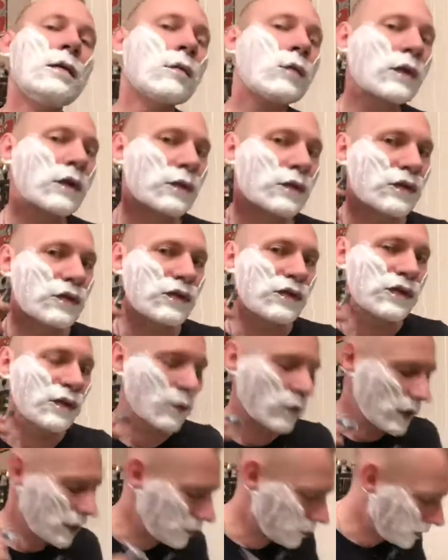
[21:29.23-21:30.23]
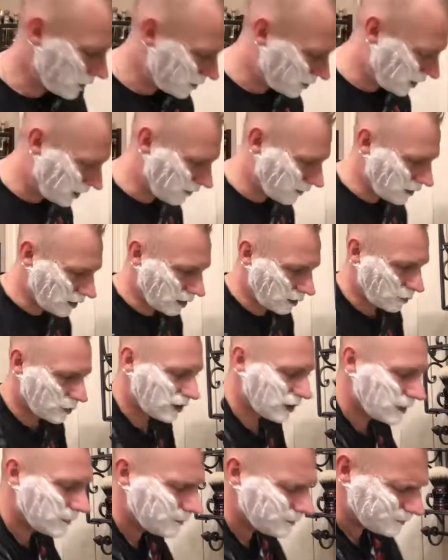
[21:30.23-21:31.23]
When I was using the Wild West Shaving
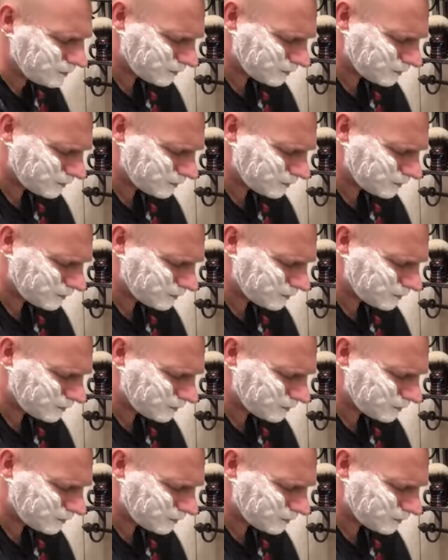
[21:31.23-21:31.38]
Company